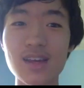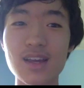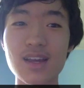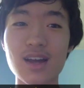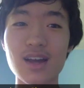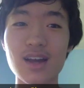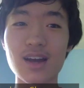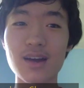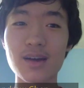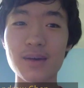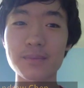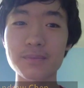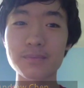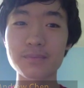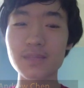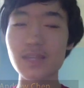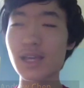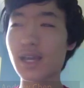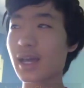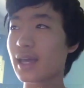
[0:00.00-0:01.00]
Um,
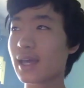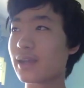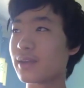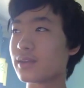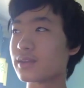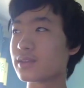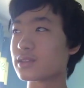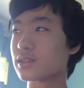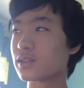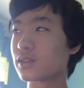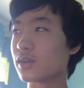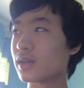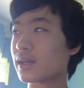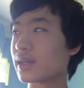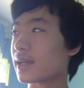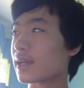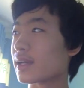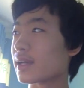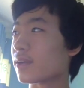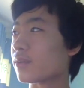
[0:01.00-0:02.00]
yeah, and so yeah,
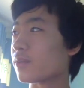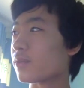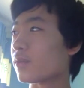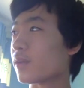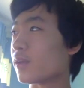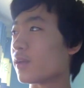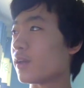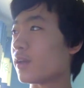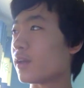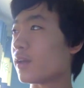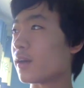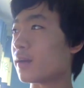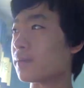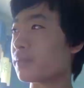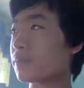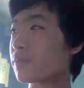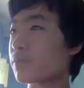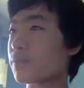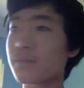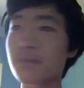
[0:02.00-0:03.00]
again, we, um,